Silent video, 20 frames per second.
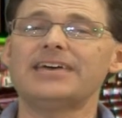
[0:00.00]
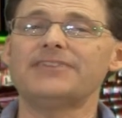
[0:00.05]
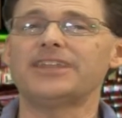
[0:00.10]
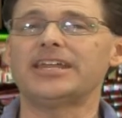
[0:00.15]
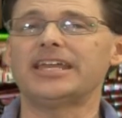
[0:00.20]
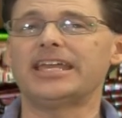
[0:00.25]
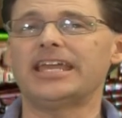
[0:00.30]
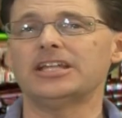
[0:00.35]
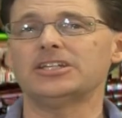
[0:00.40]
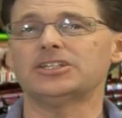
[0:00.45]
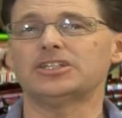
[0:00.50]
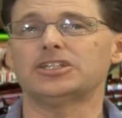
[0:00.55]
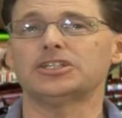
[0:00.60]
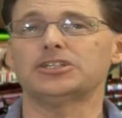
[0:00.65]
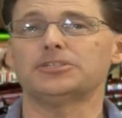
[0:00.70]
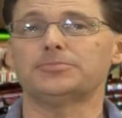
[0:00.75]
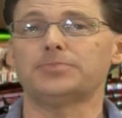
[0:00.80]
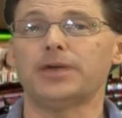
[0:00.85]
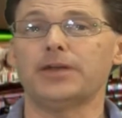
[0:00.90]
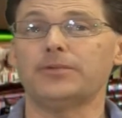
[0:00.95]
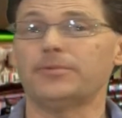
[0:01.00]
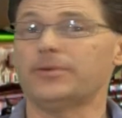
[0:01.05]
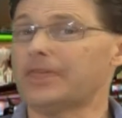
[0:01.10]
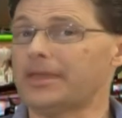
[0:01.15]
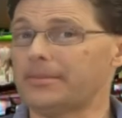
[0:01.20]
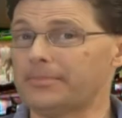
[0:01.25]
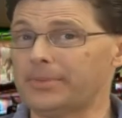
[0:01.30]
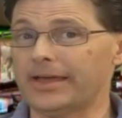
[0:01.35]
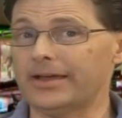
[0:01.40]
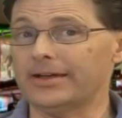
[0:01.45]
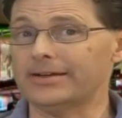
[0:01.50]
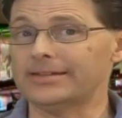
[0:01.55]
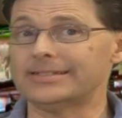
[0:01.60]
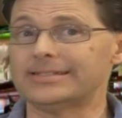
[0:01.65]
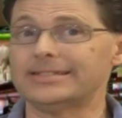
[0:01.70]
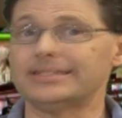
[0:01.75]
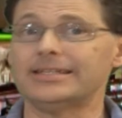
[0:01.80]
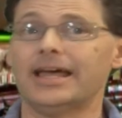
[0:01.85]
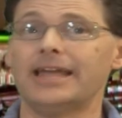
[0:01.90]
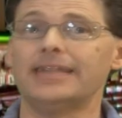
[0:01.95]
against the spread when they play on
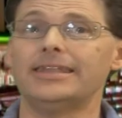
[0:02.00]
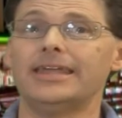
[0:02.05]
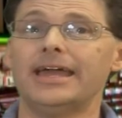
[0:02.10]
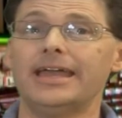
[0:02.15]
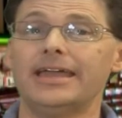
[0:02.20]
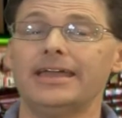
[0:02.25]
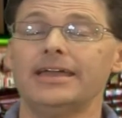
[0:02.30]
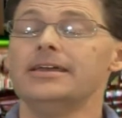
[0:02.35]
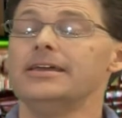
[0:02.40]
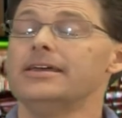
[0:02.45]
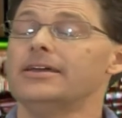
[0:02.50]
Sunday.